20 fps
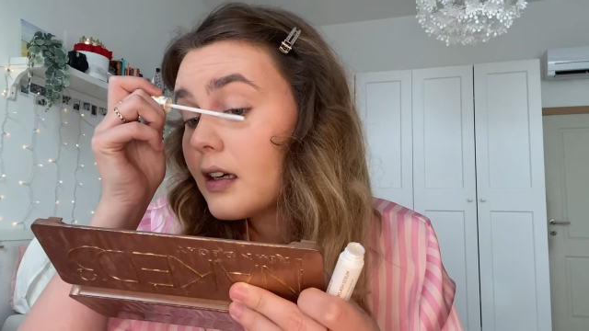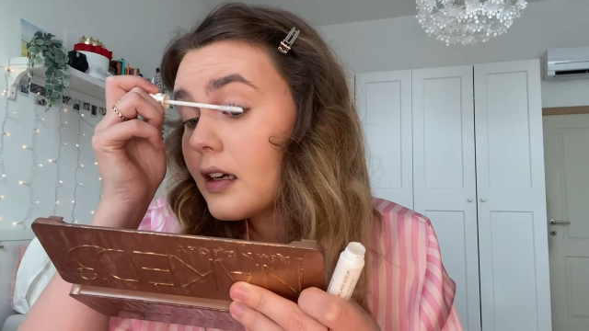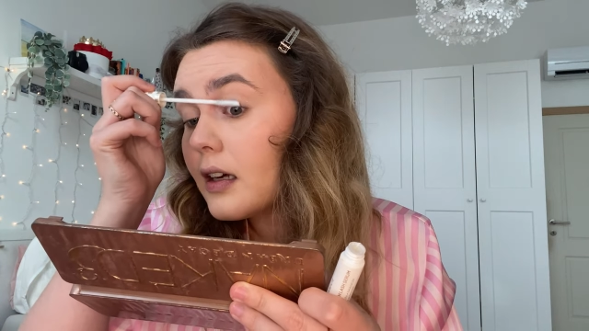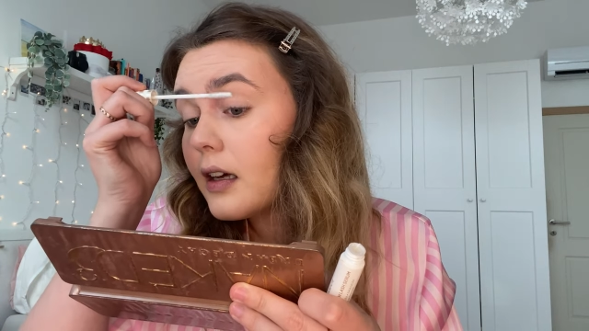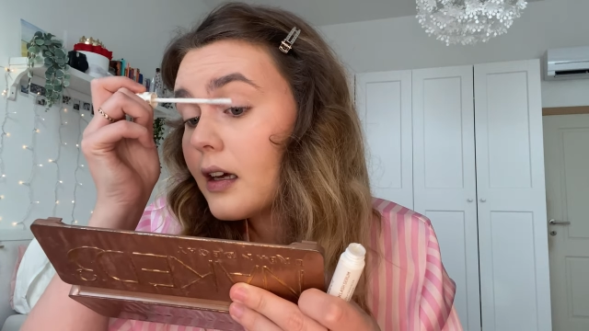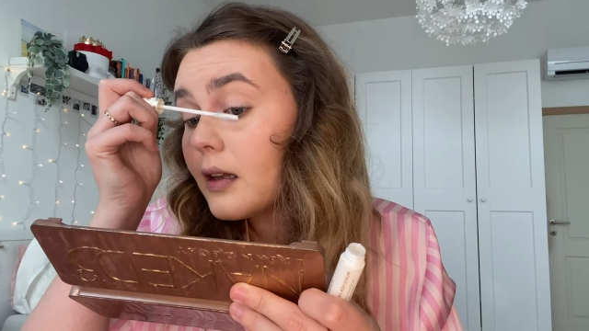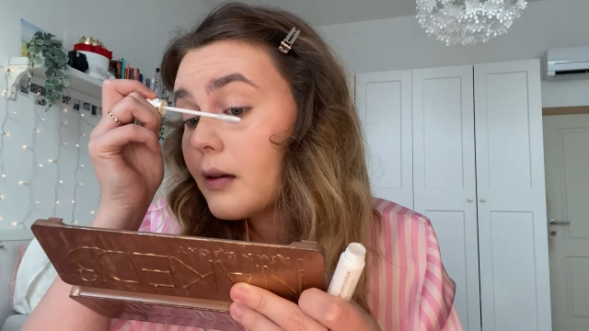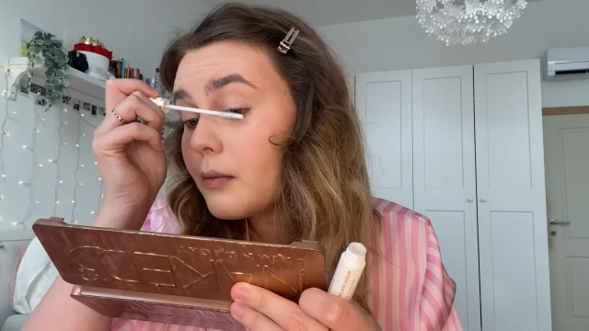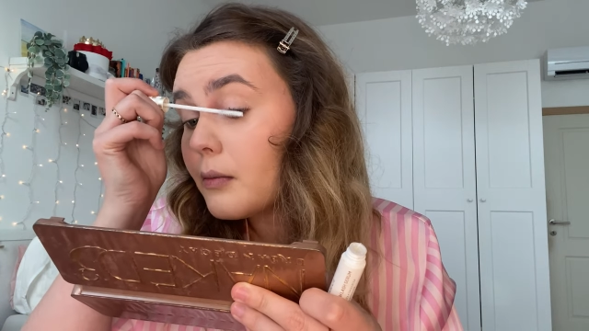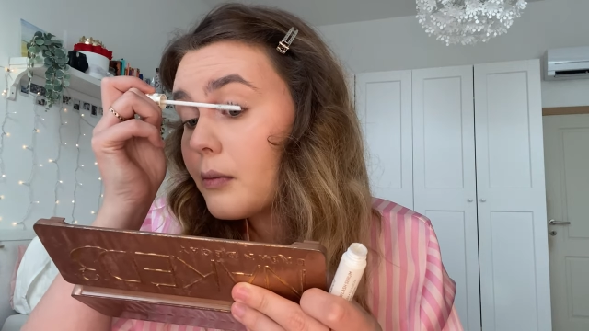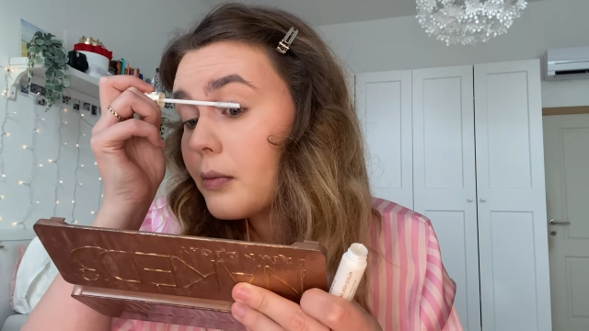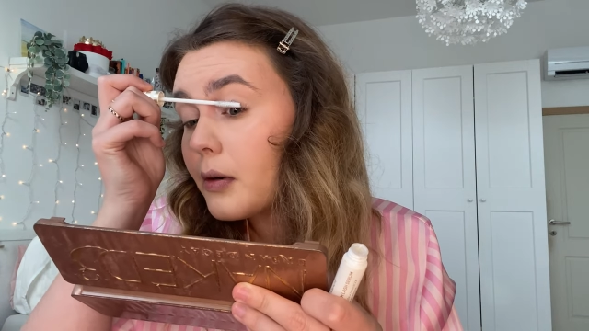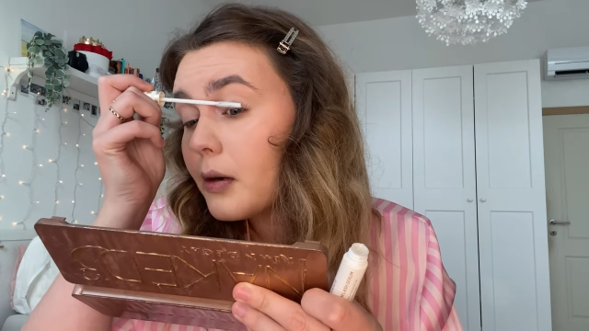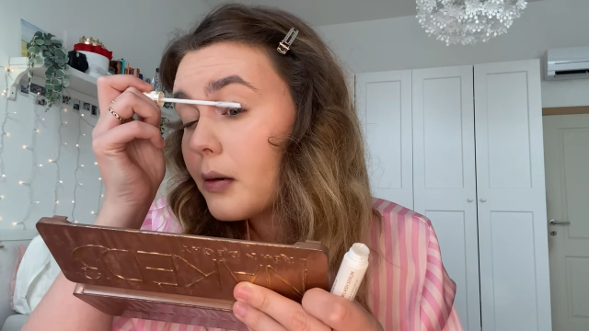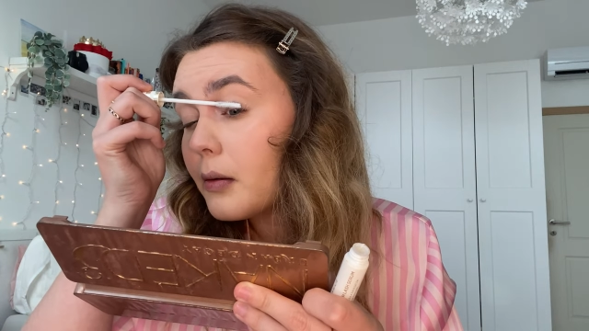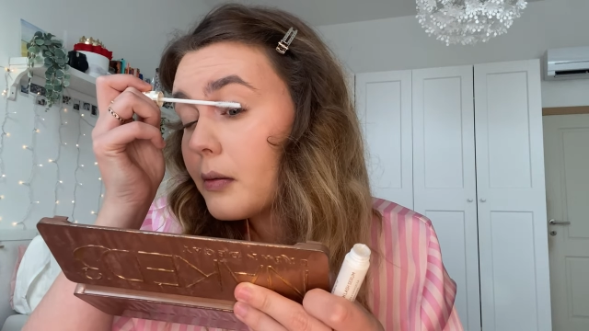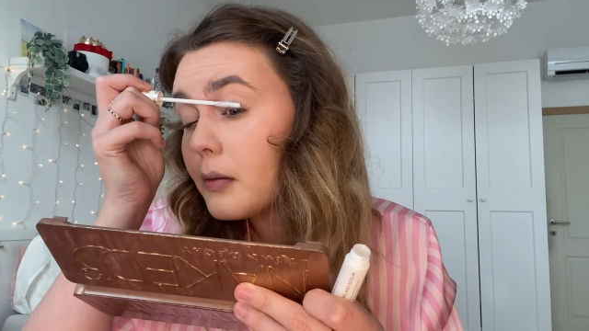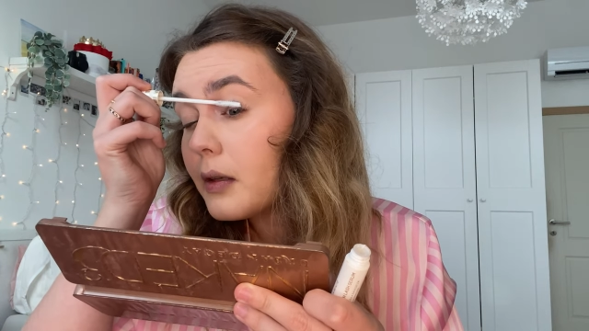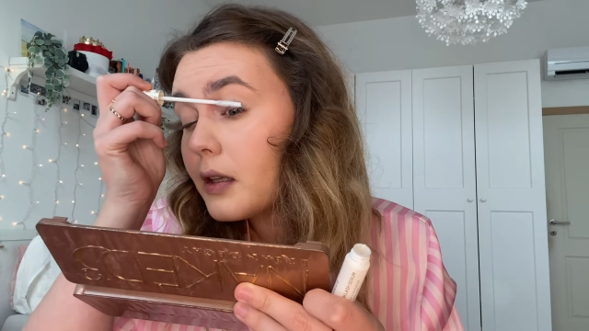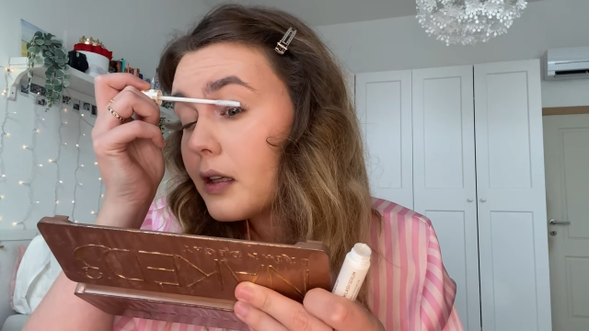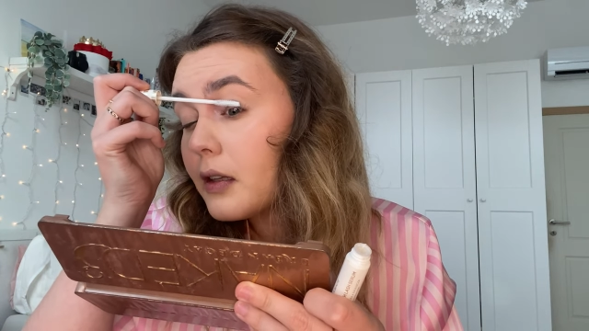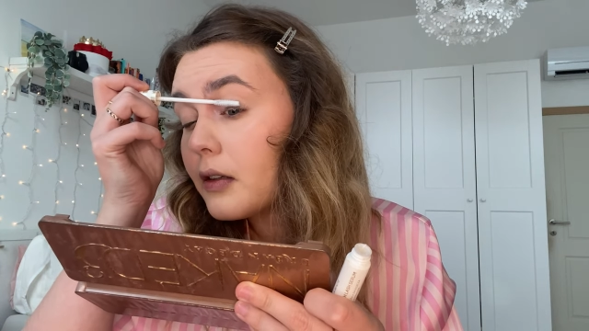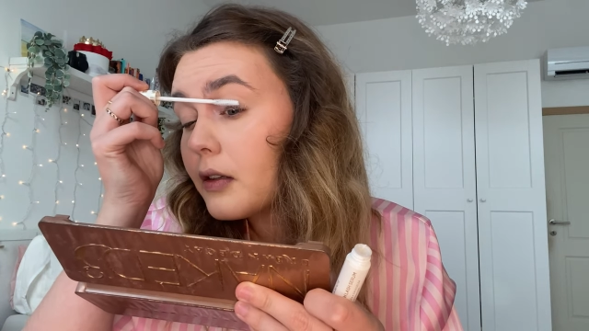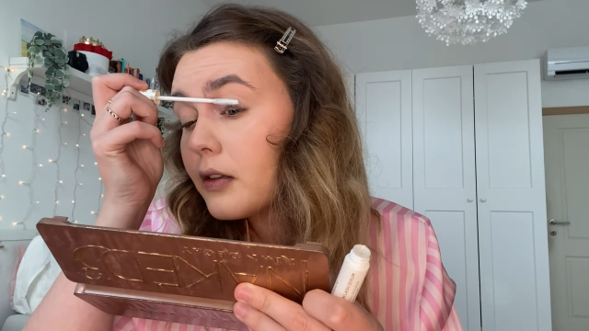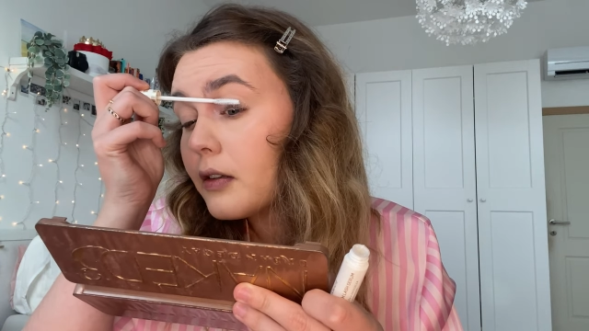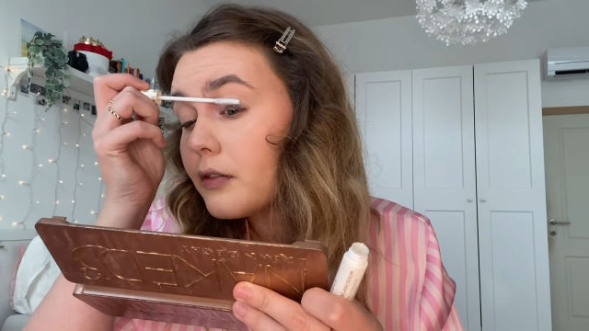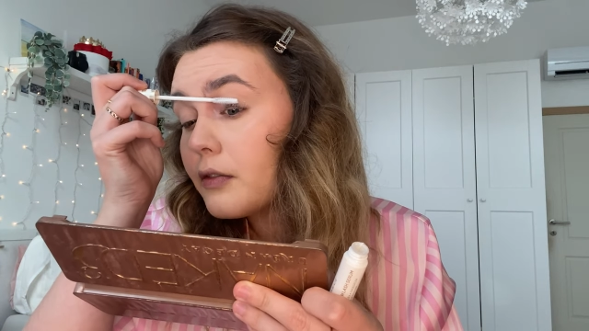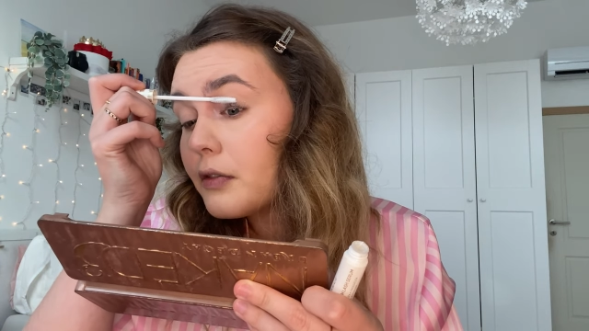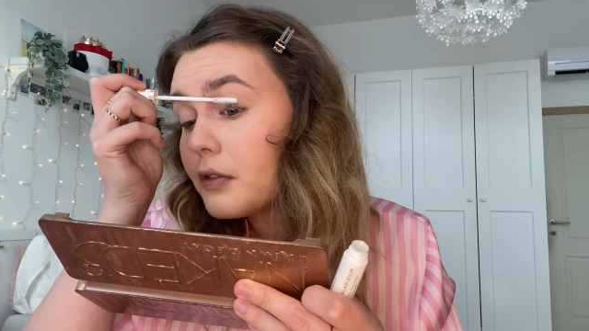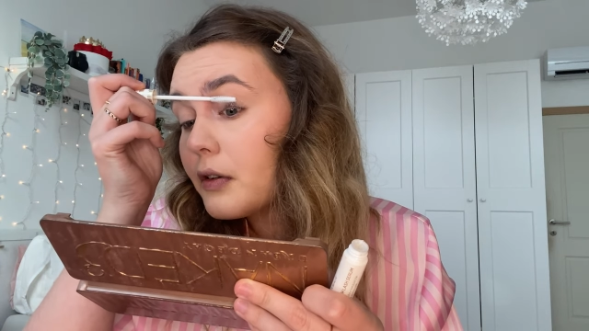and probably a
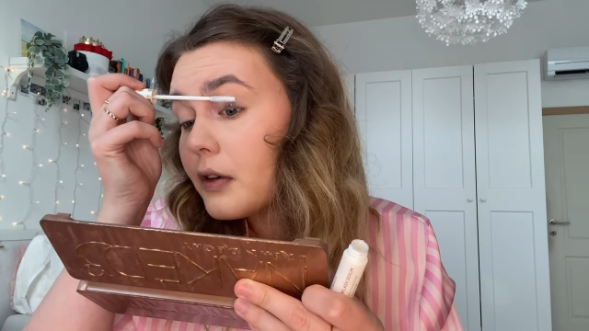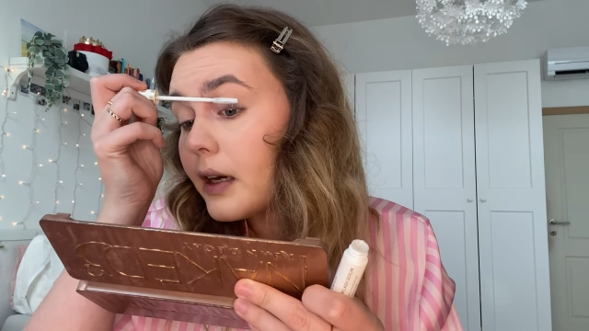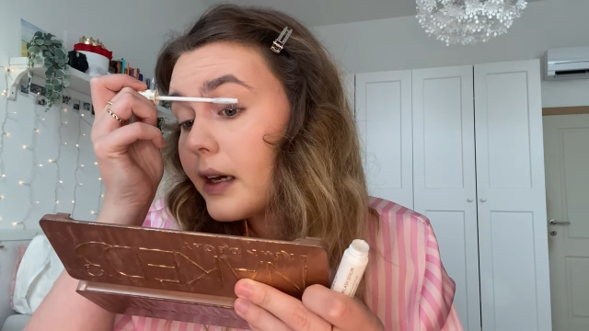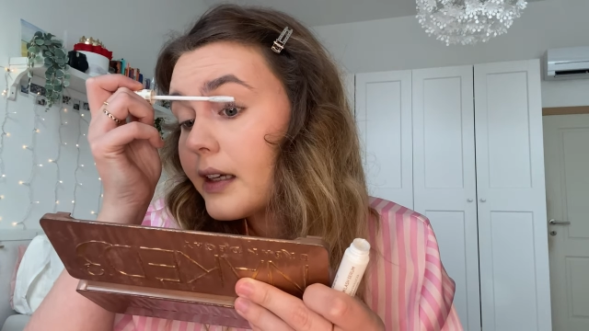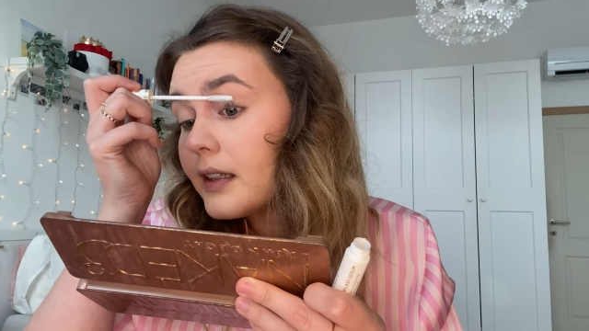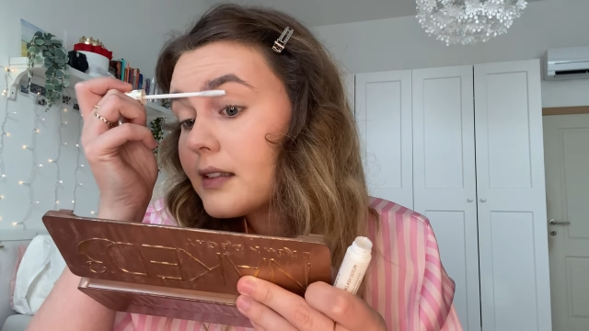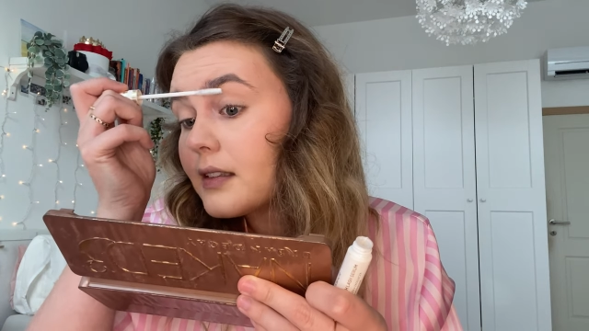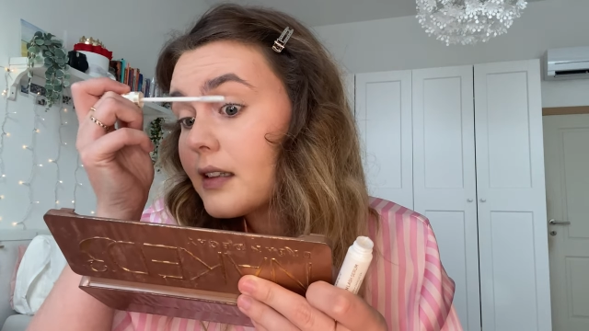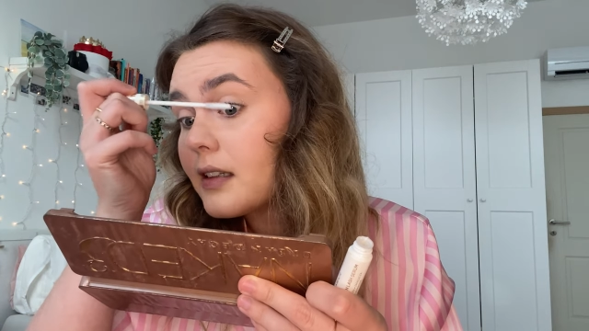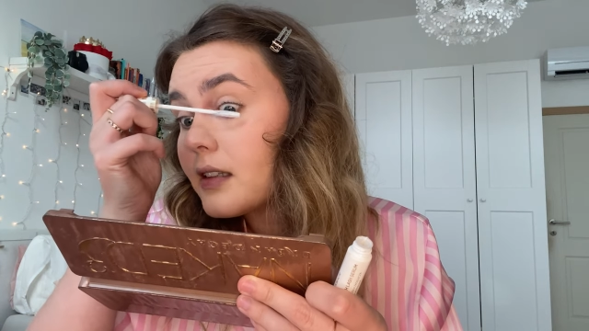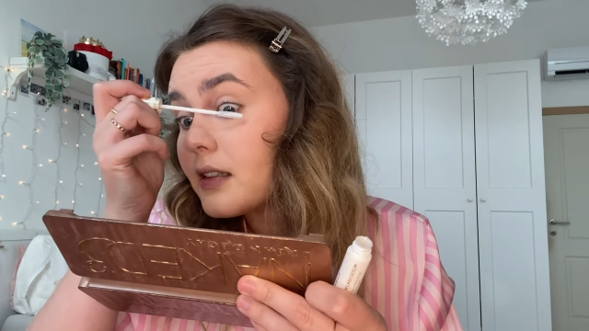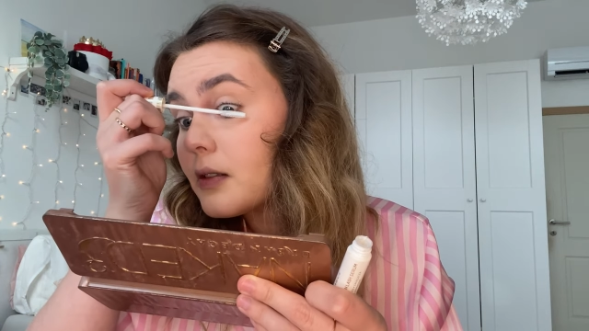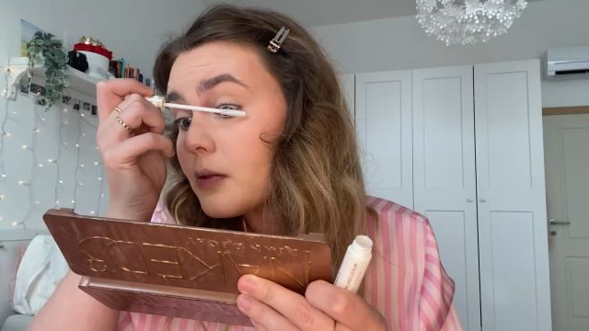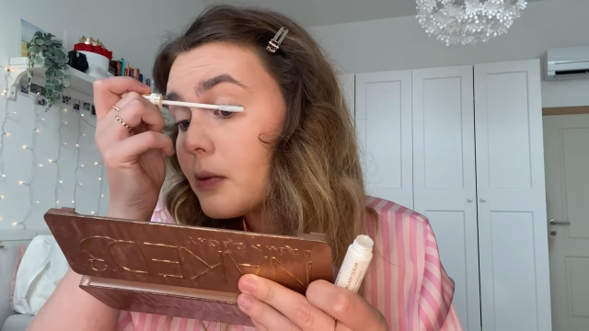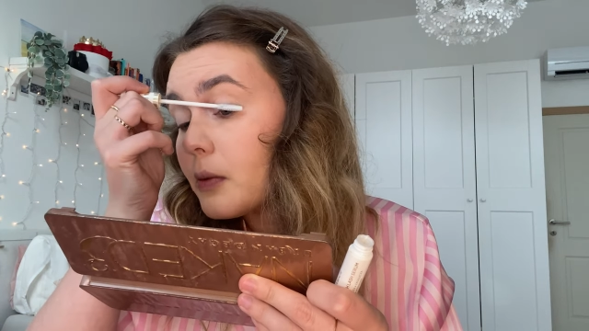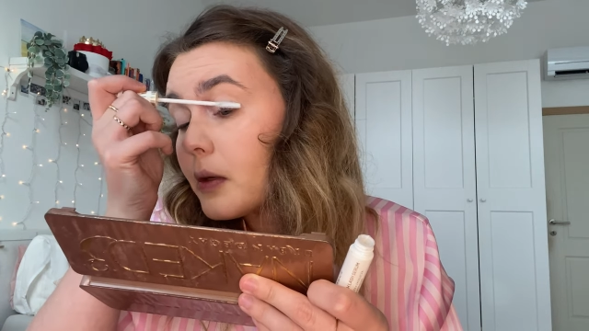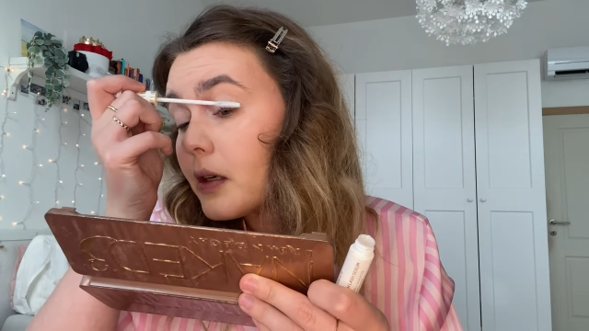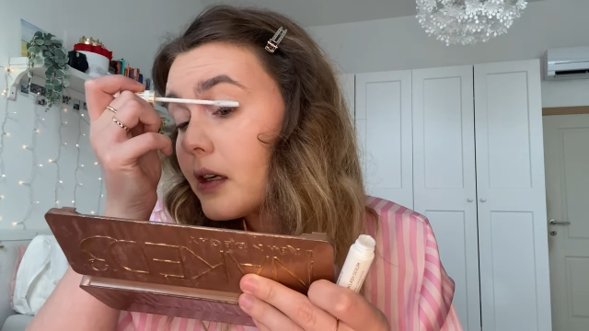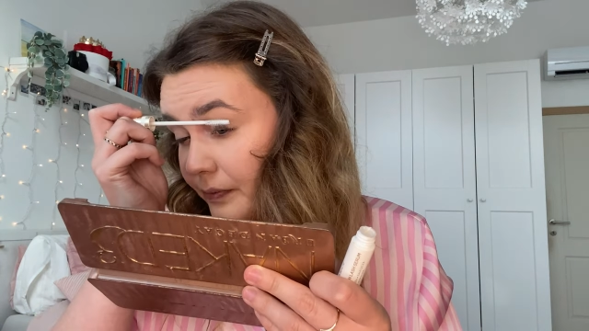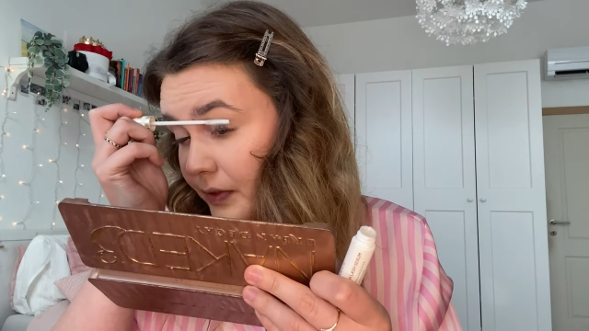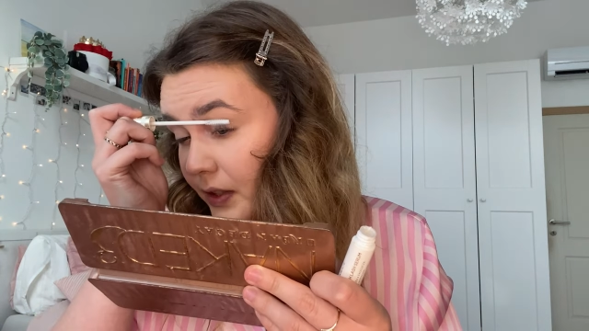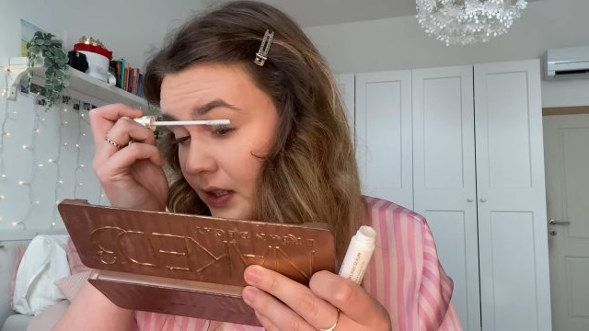lot of you guys as well.